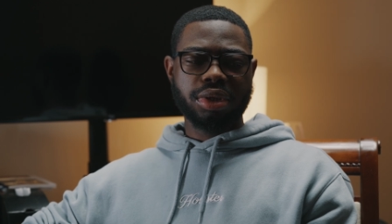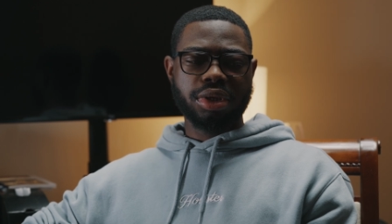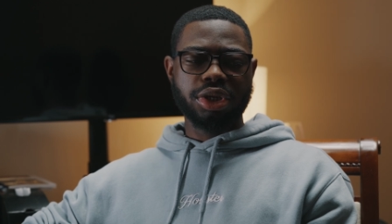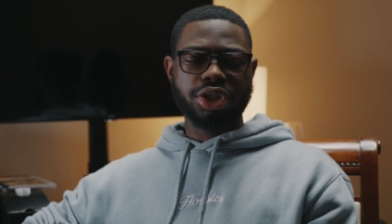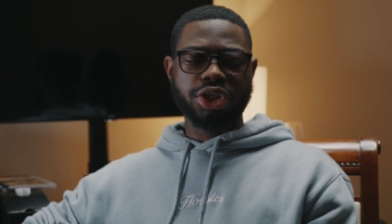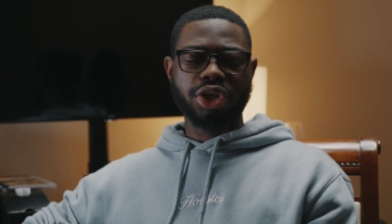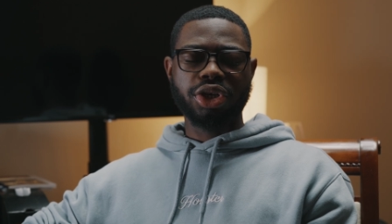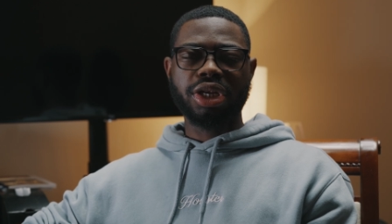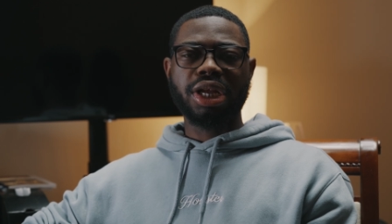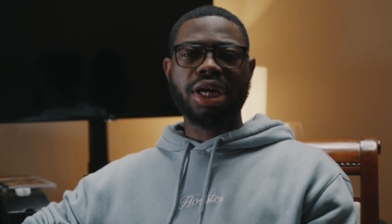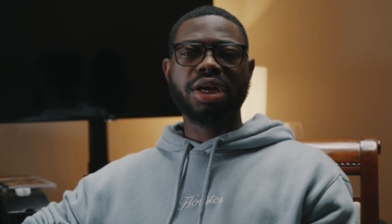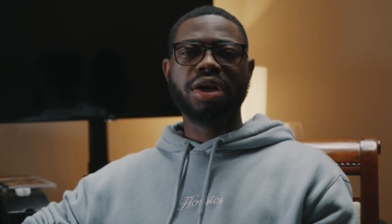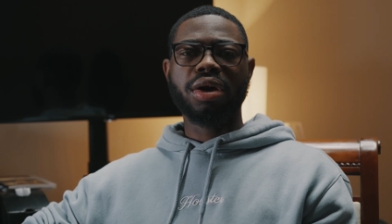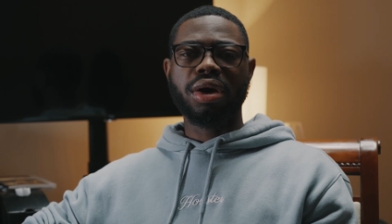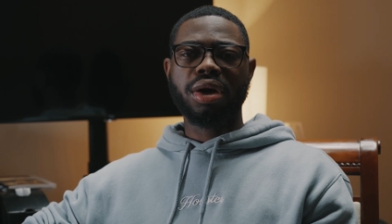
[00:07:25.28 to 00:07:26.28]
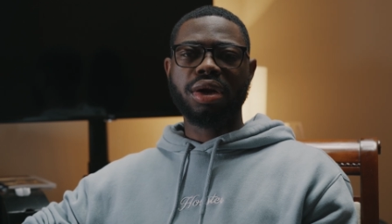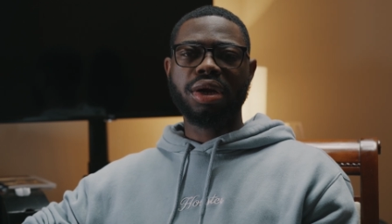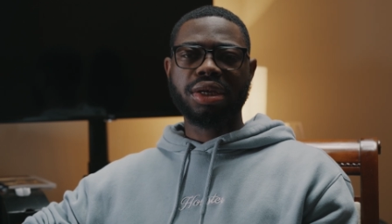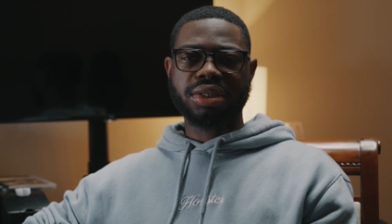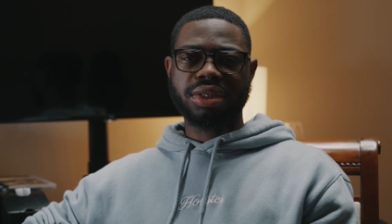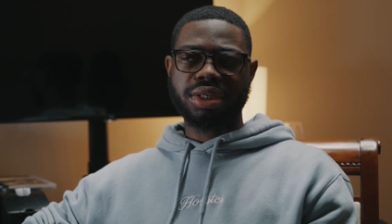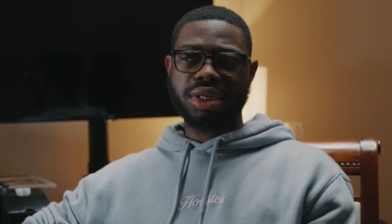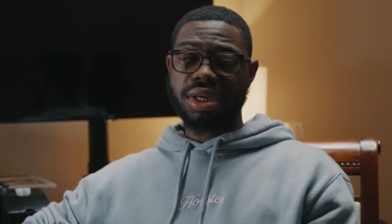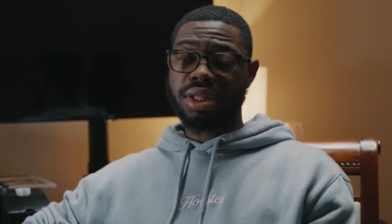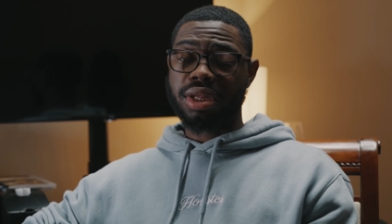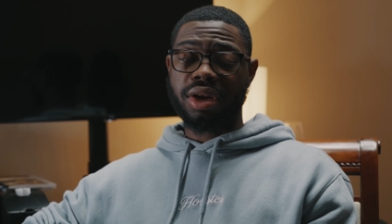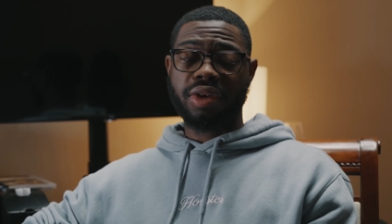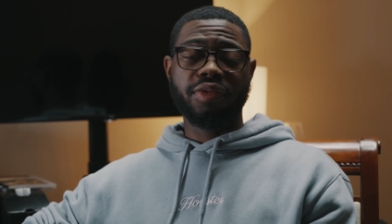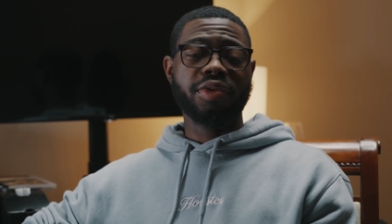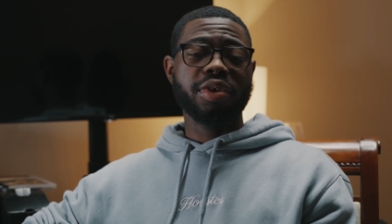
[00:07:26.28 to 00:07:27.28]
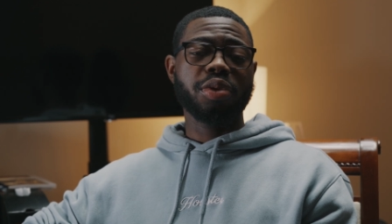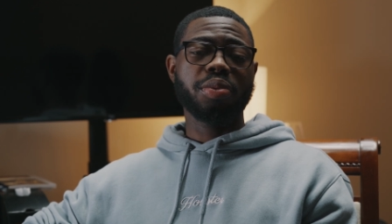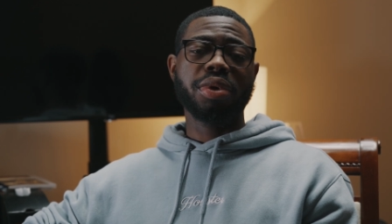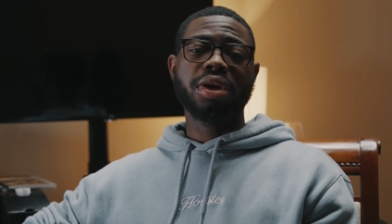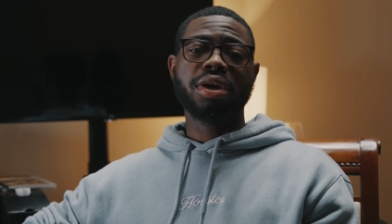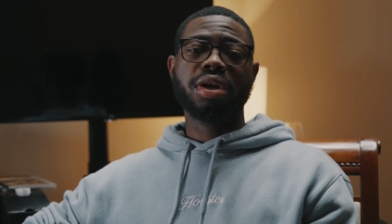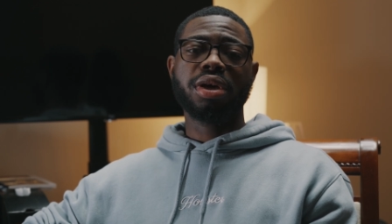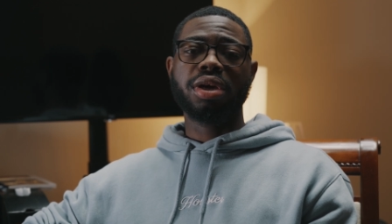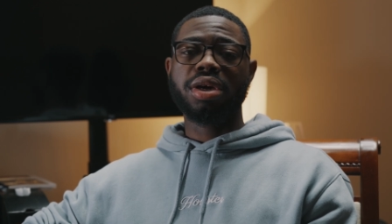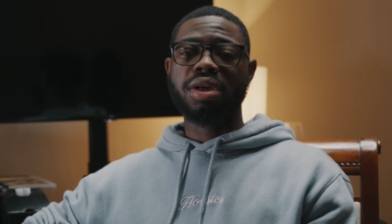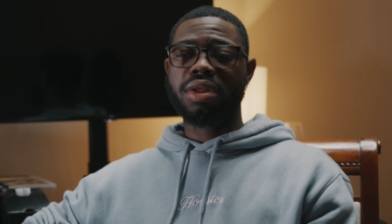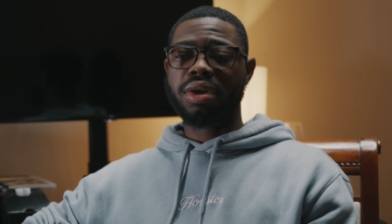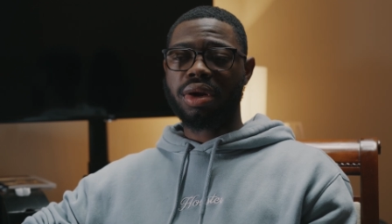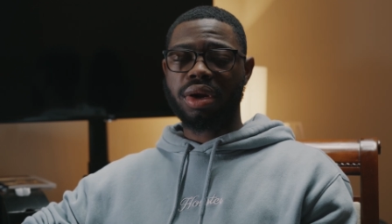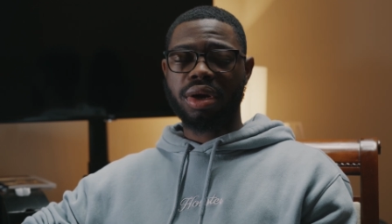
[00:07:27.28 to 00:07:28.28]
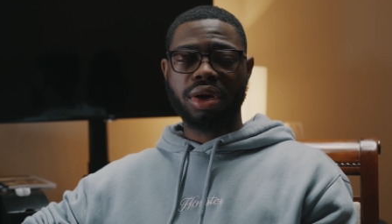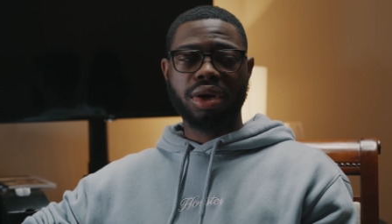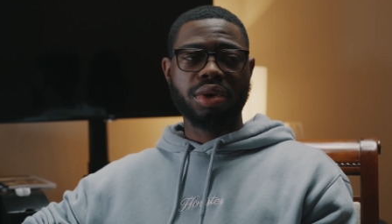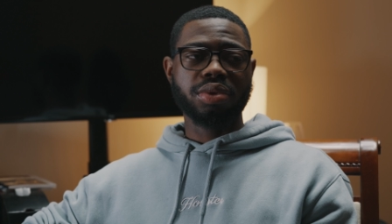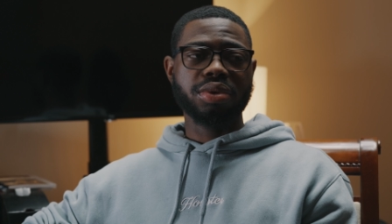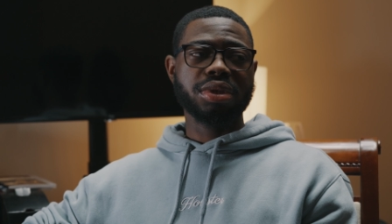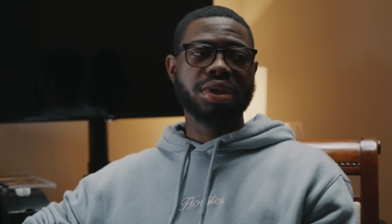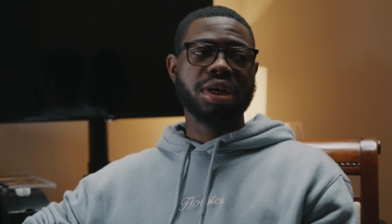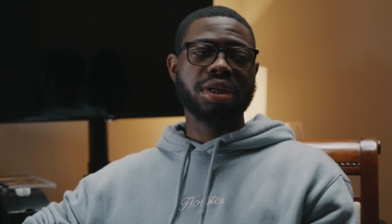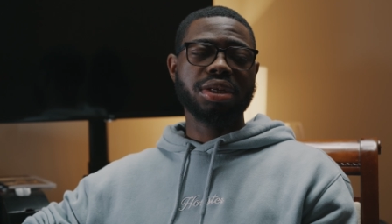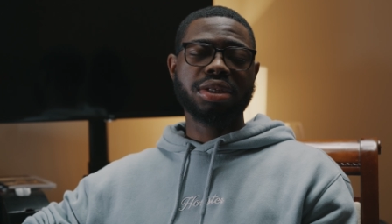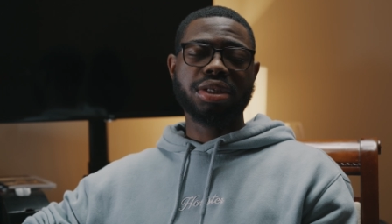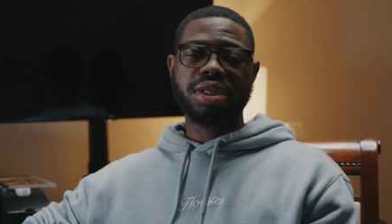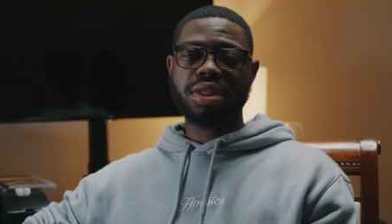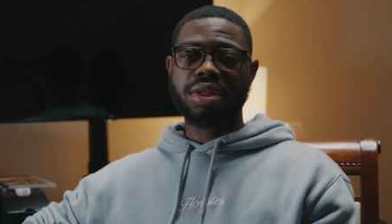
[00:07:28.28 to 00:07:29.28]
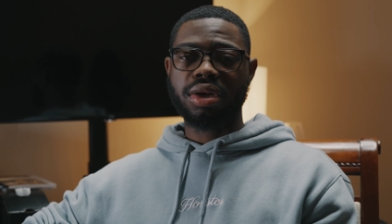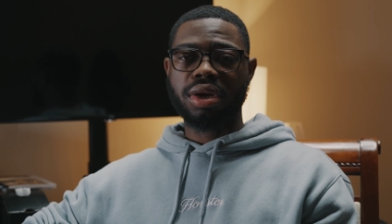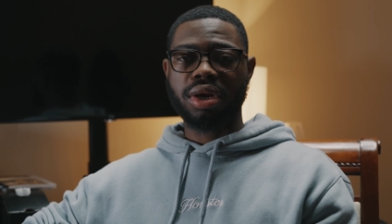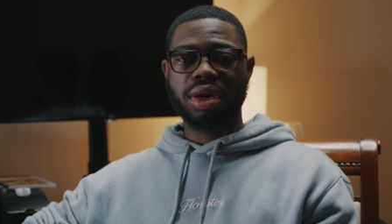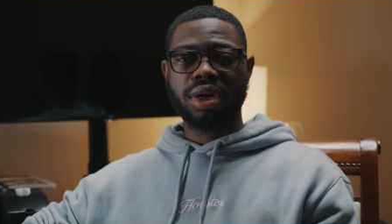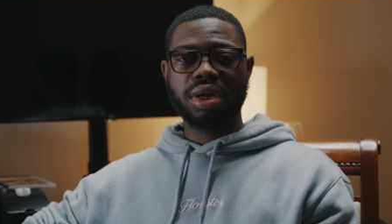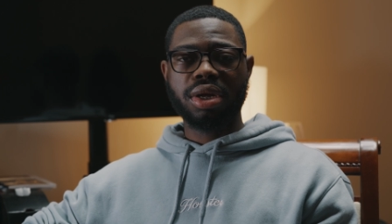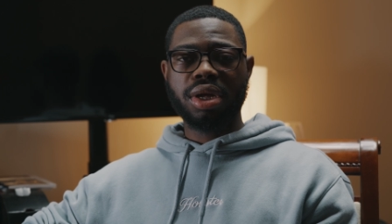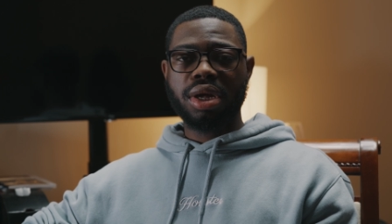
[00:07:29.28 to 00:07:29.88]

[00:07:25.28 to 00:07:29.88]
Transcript: the journey that you're on as either a filmmaker, either an accountant, either